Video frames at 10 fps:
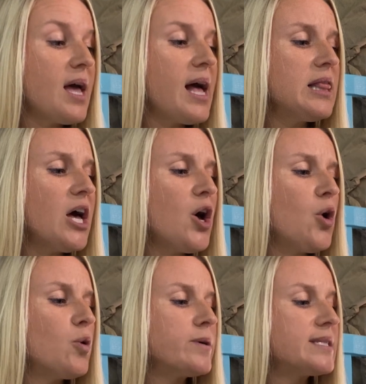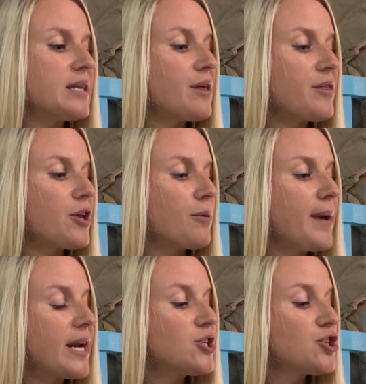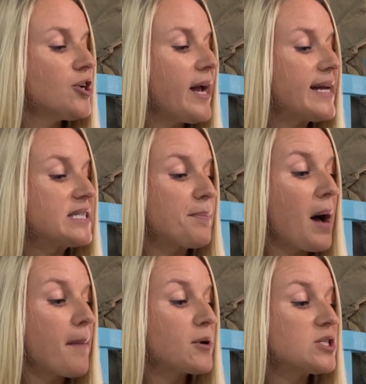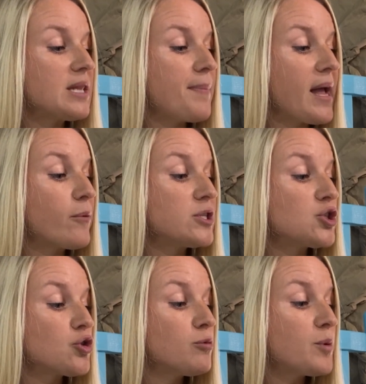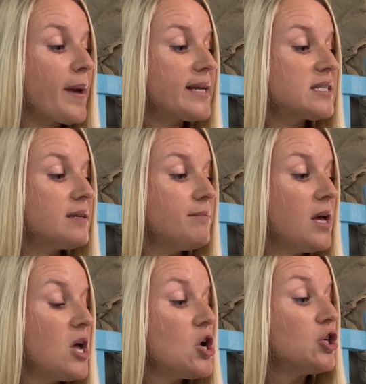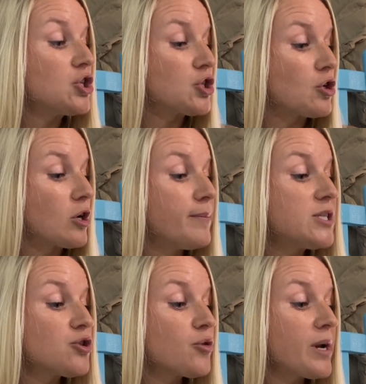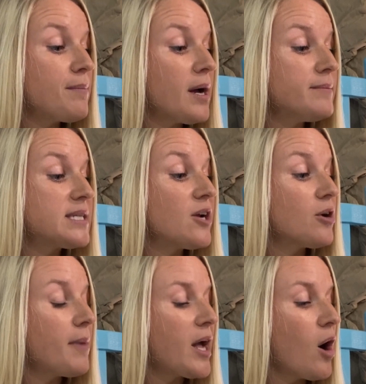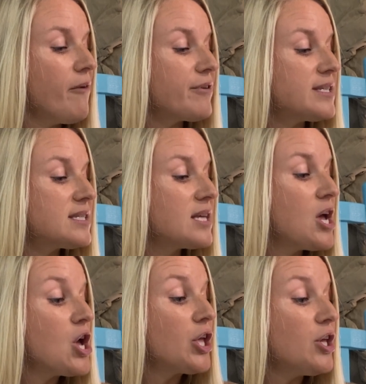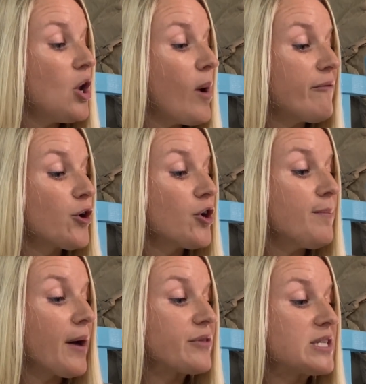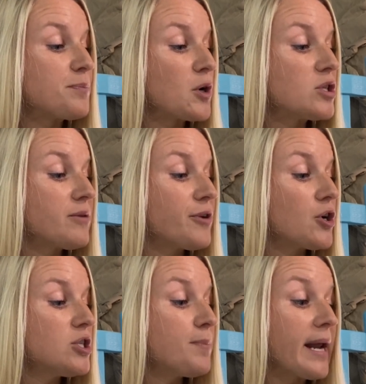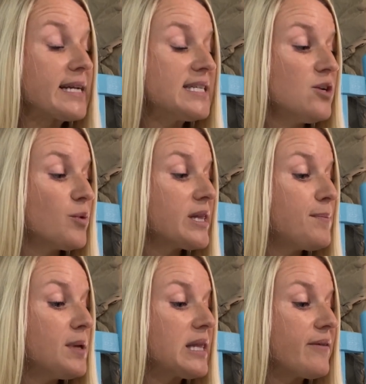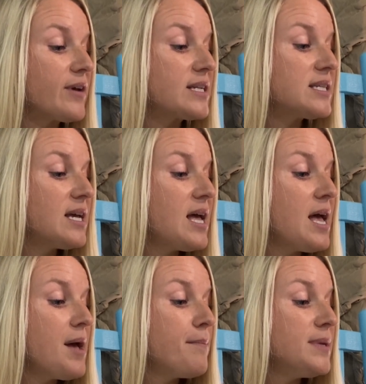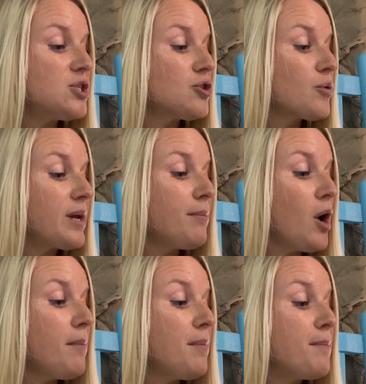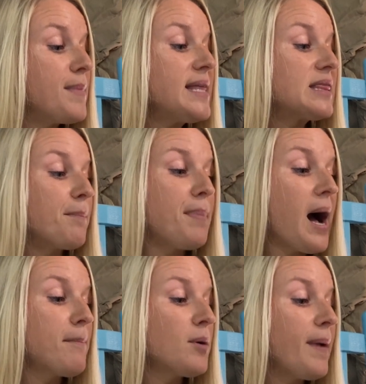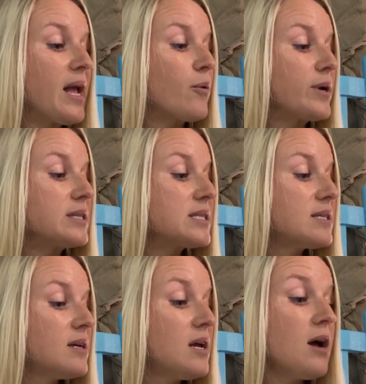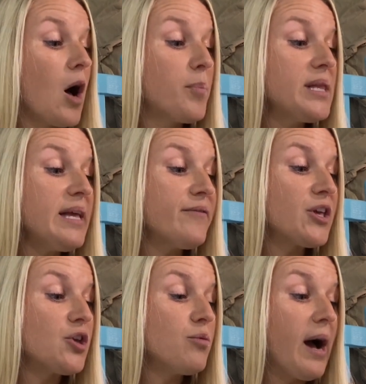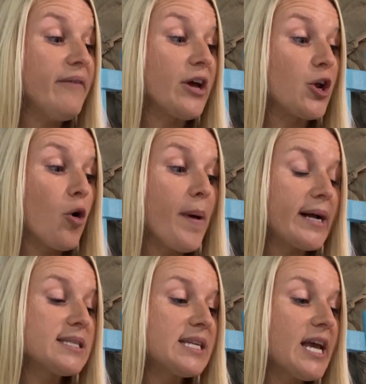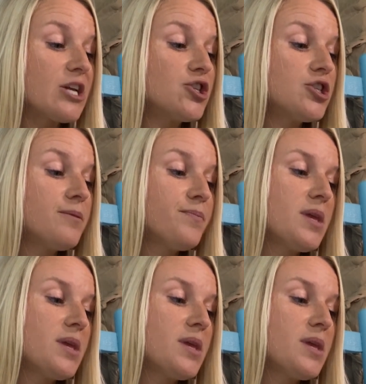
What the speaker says: "Hello," said the theater manager as the Poppers and the Penguins trooped past him. "Sure, Mr. Greenbaum's here in my office. You know, I've heard about these birds of yours, but I didn't really believe it. Mr. Greenbaum, meet the Popper Penguins. I'll be leaving you. I've got to go backstage."